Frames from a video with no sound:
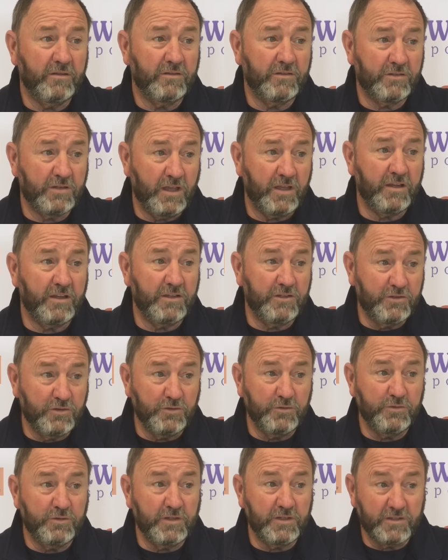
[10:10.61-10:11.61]
Saturday,
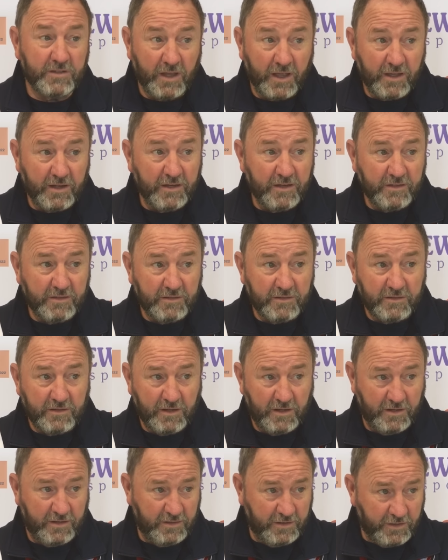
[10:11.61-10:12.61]
Tuesday, Saturdays
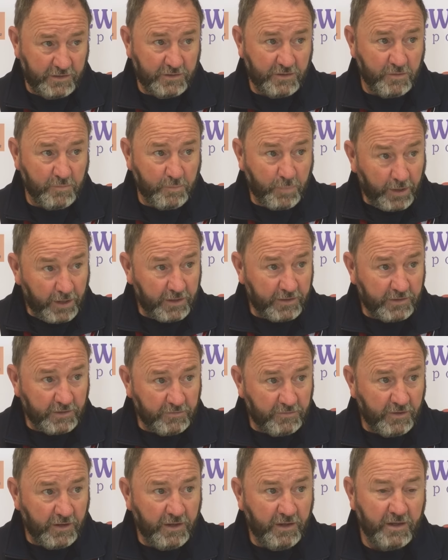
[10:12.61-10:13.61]
this
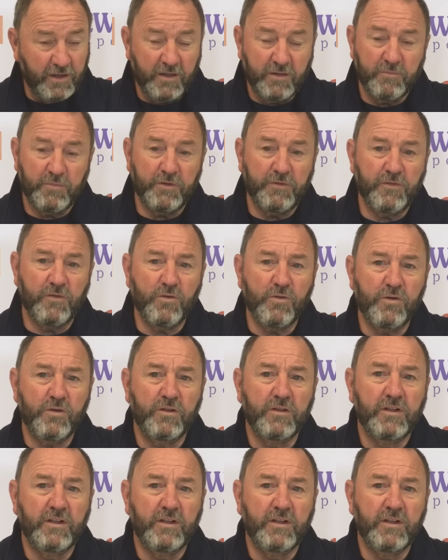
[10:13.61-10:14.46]
competitively before.